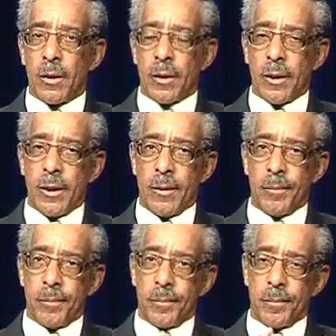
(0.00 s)
the
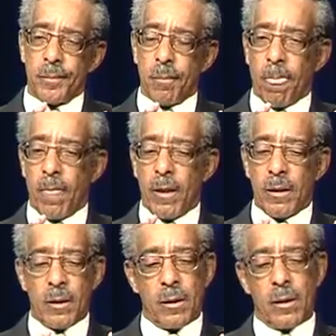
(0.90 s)

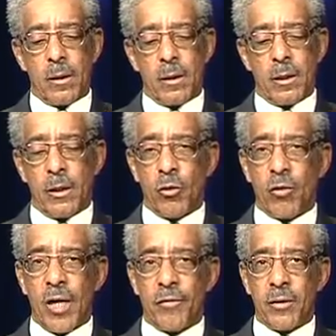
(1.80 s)

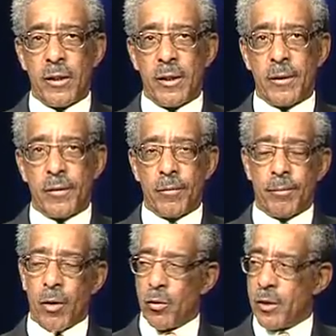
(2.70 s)
geographically
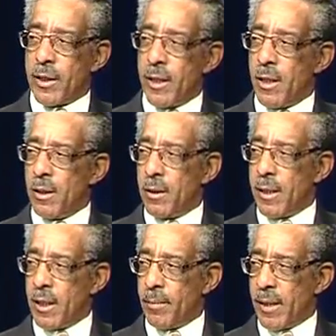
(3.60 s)
Burlington County,
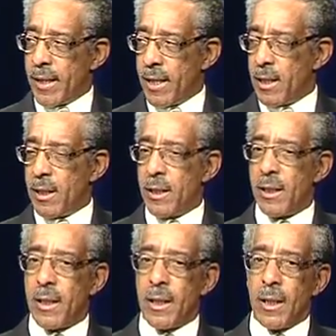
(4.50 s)
county by county,
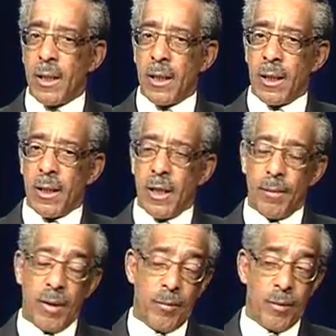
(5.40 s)
and
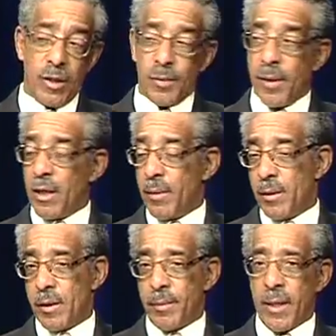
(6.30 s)
maybe municipality by
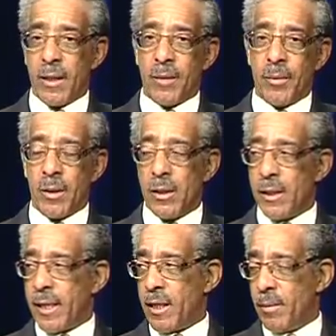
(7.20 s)
municipality, but at least
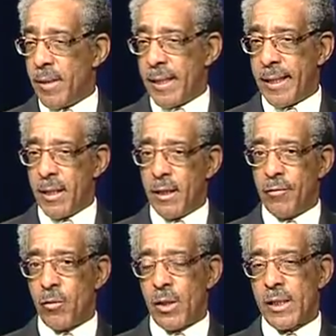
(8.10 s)
county by county?
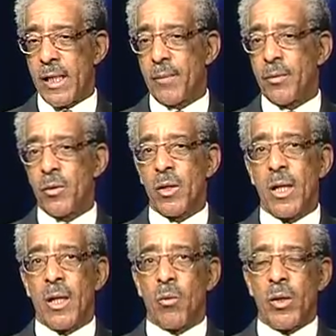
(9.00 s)
For example,
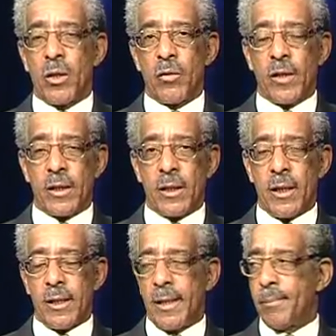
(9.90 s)
we know that,
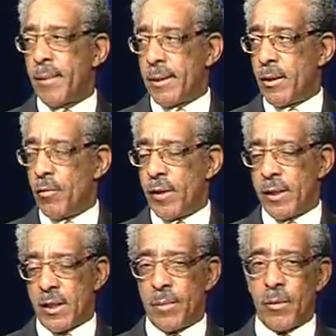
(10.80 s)
and I know that
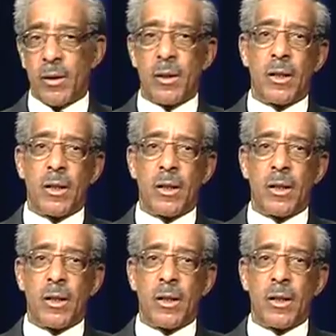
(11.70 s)
Assemblyman